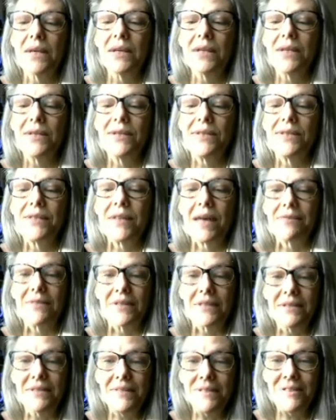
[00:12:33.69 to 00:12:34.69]

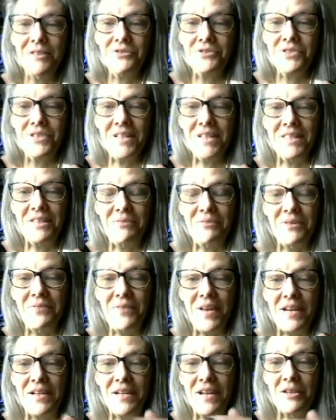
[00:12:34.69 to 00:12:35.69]
Seven. Interesting that we've
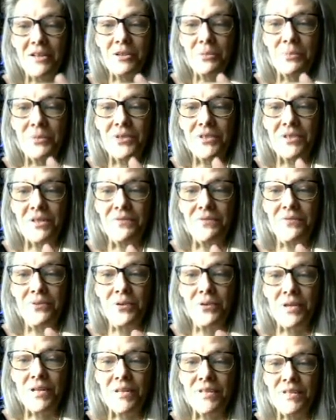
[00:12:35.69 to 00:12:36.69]
had an octopus at a
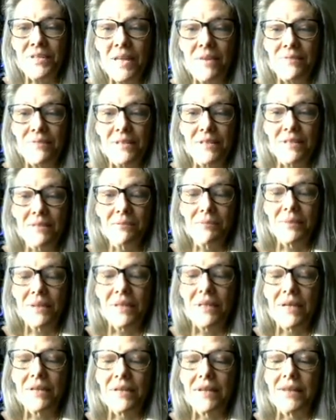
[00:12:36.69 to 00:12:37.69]
four and a seven, but
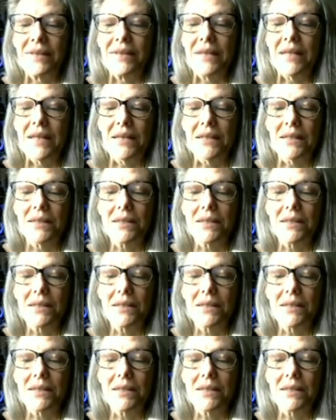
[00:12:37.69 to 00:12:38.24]
not at the eight.